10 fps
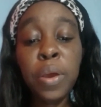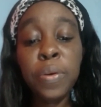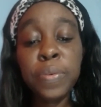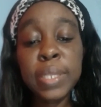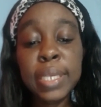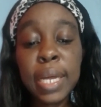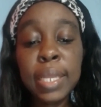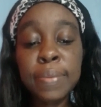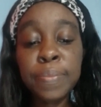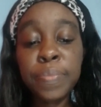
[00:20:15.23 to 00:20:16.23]

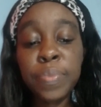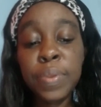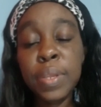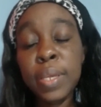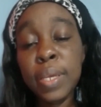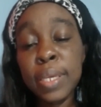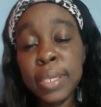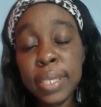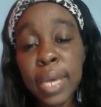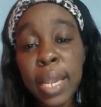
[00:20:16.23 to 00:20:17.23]
retelling,
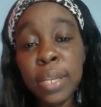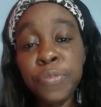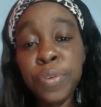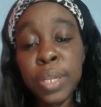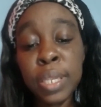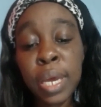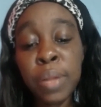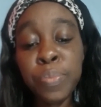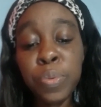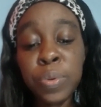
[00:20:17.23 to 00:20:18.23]
silent reading,
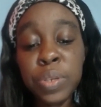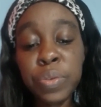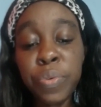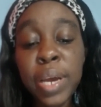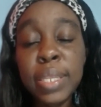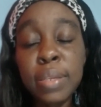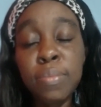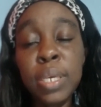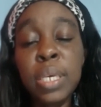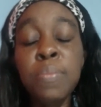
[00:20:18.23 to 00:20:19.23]
and process
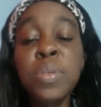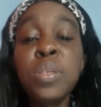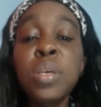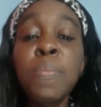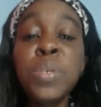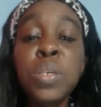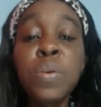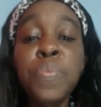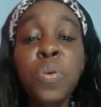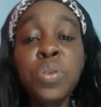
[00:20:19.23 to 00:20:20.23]
writing, became subject
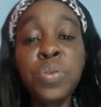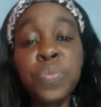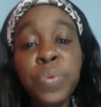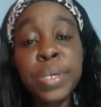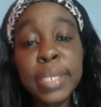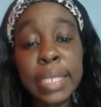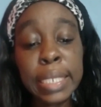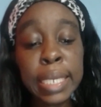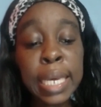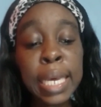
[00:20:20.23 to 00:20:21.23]
of controversy
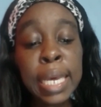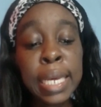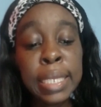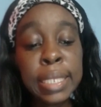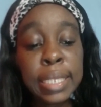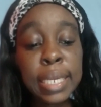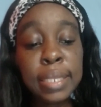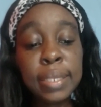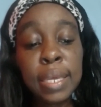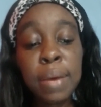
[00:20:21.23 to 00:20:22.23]

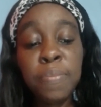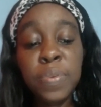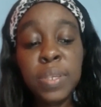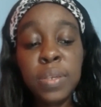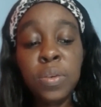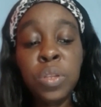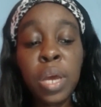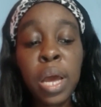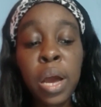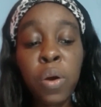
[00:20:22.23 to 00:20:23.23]
since the emphasis on
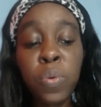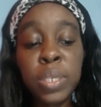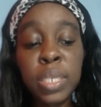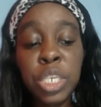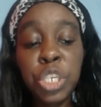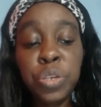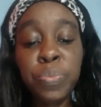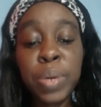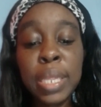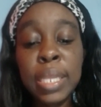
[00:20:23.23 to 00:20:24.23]

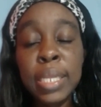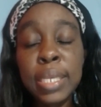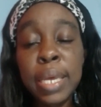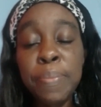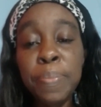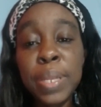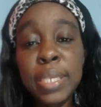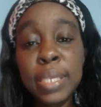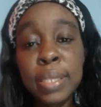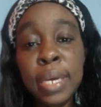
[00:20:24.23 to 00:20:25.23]
acquisition may lead to
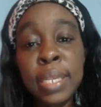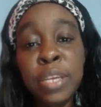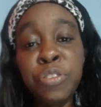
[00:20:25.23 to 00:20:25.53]
implicit and